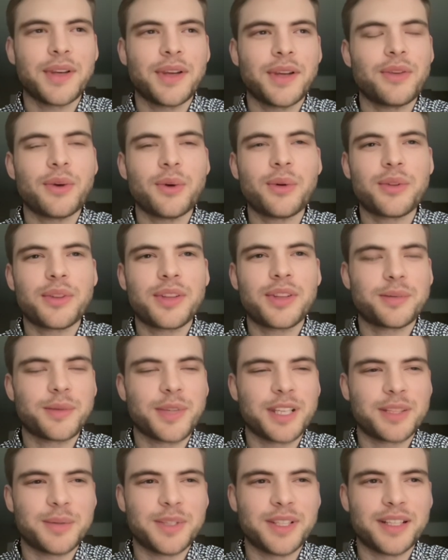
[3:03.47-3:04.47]
The whole thing
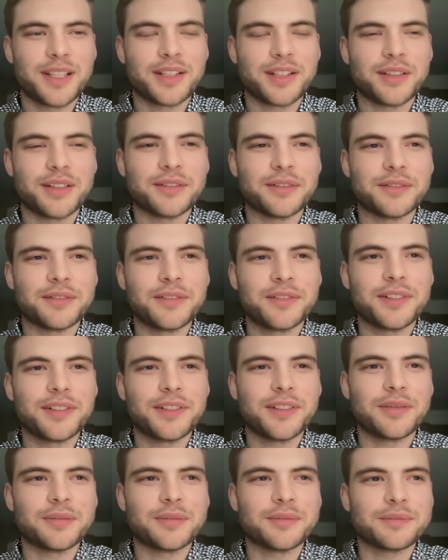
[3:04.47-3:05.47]
makes me think of
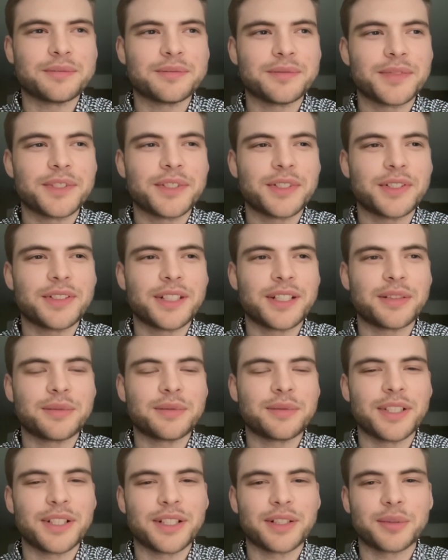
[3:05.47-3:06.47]
like a
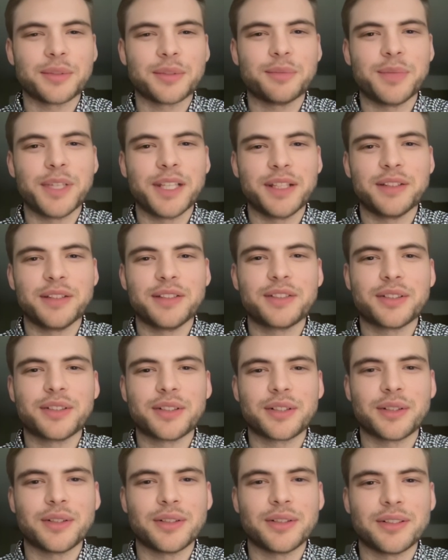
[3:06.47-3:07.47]
big
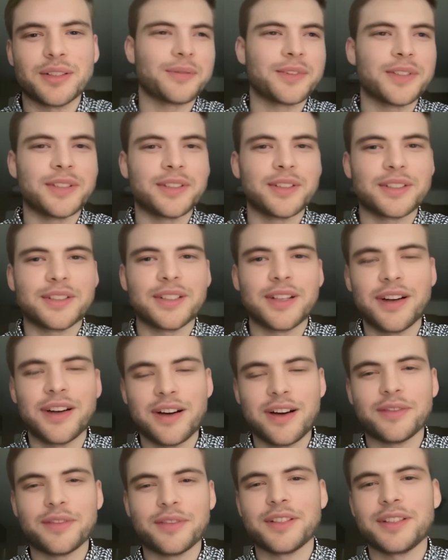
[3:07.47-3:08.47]
circle. There's the
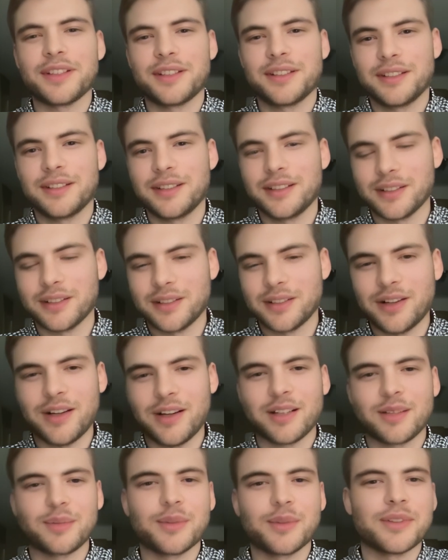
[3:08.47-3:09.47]
office, there's the
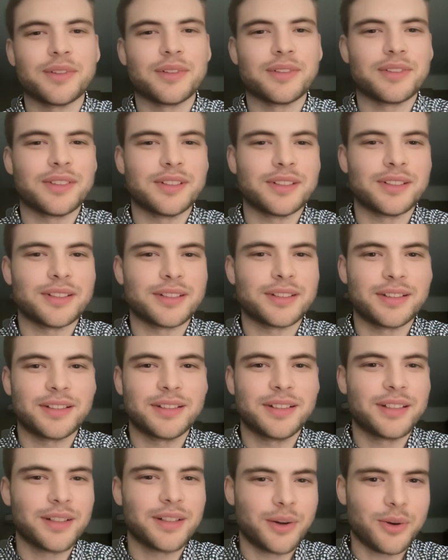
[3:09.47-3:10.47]
hospital, there's
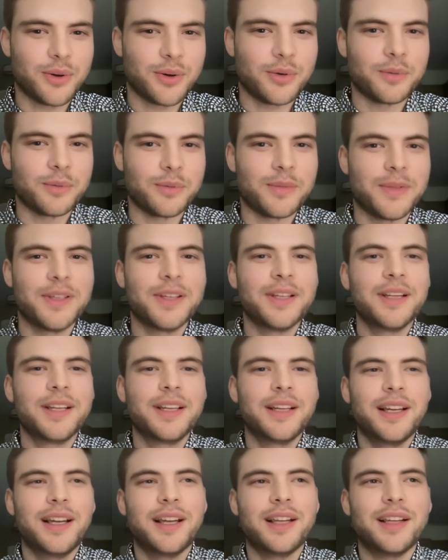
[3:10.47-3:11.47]
home,
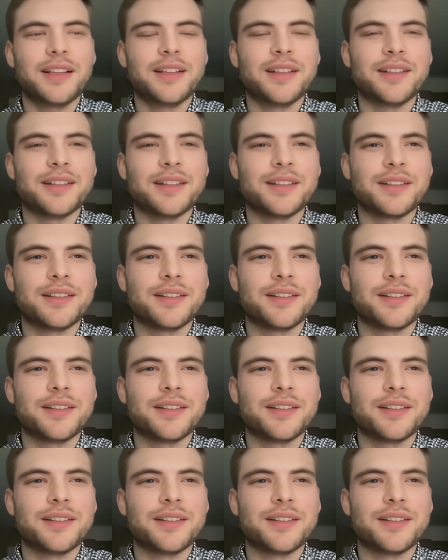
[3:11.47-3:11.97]
and